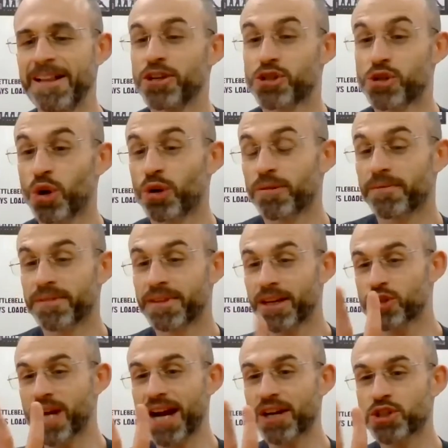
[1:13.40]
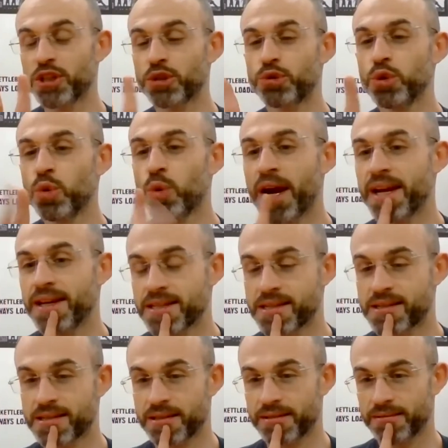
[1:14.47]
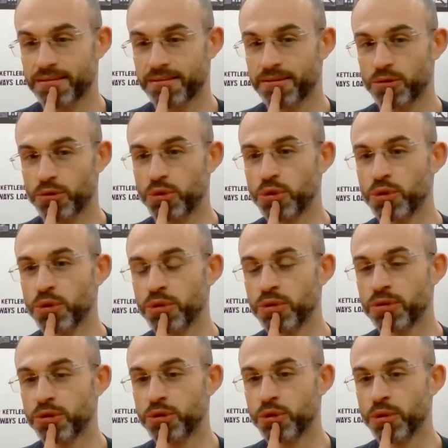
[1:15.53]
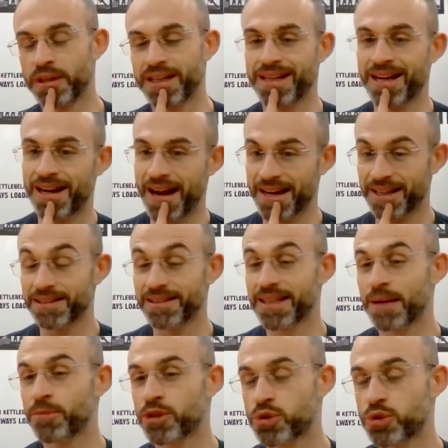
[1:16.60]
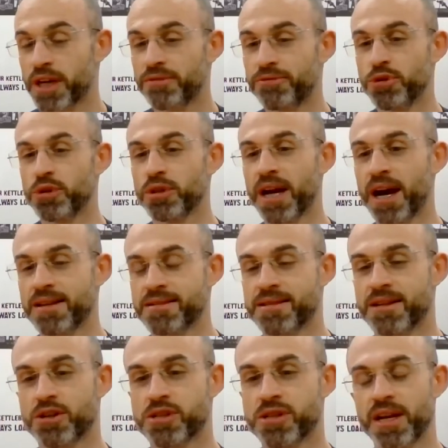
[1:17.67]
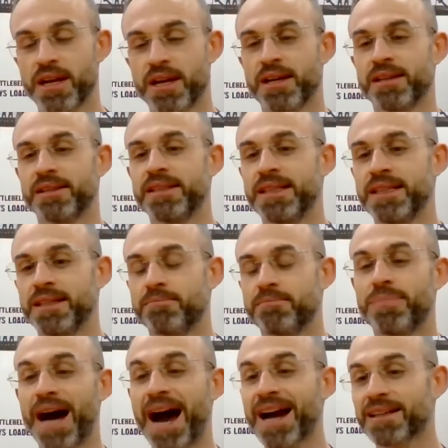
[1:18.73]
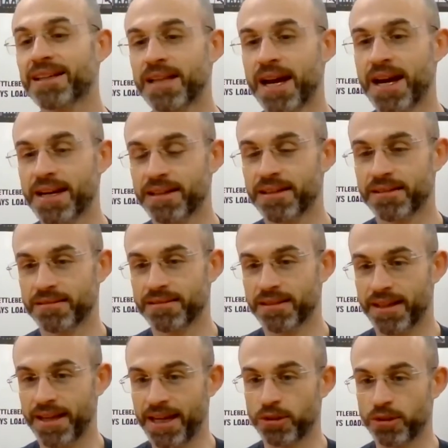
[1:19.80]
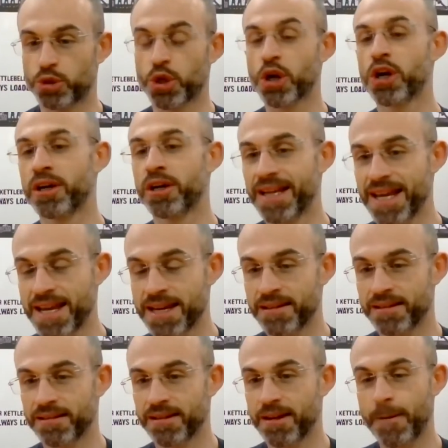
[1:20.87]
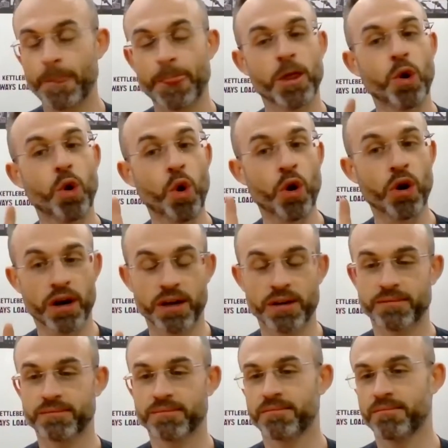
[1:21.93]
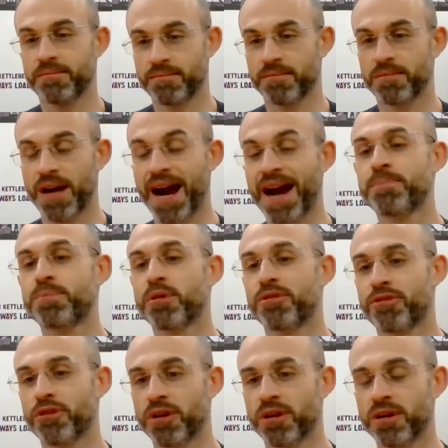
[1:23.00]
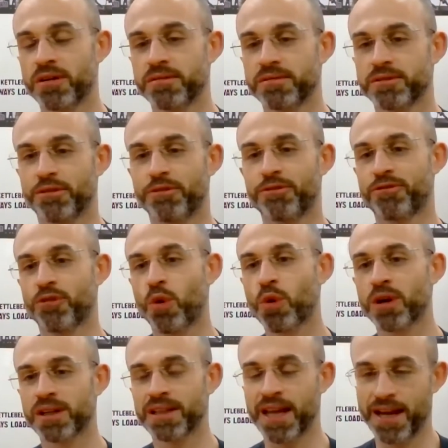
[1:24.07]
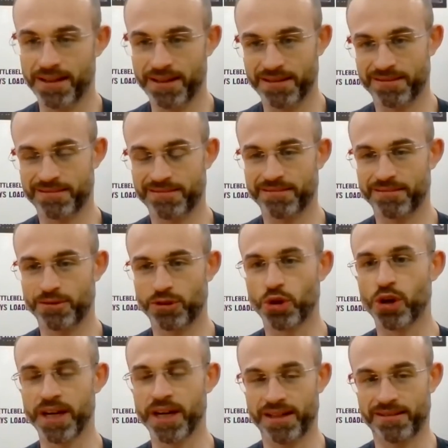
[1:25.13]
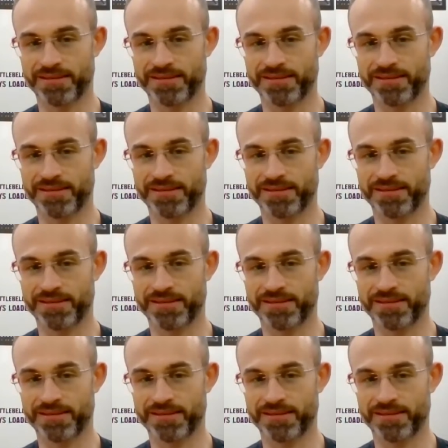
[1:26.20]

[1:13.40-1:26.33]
Right. So there's actually two ways to do it, and I can demonstrate for you guys. There's the back leg can turn in, or I prefer the forward leg turning.